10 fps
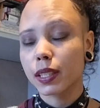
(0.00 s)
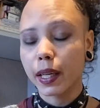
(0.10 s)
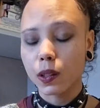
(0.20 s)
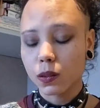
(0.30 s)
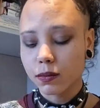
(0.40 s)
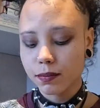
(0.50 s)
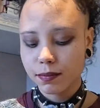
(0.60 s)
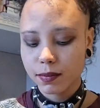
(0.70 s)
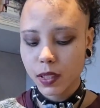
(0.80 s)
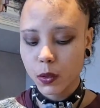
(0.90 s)
a sale on.
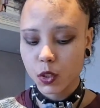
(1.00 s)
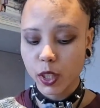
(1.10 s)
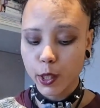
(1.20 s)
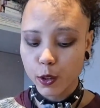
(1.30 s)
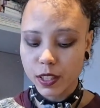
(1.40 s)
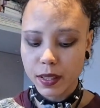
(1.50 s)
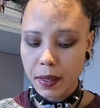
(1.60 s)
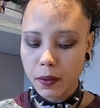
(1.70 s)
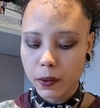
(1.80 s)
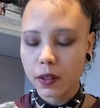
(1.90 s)
There was a January
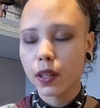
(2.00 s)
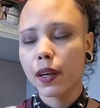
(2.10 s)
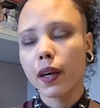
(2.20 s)
sale on.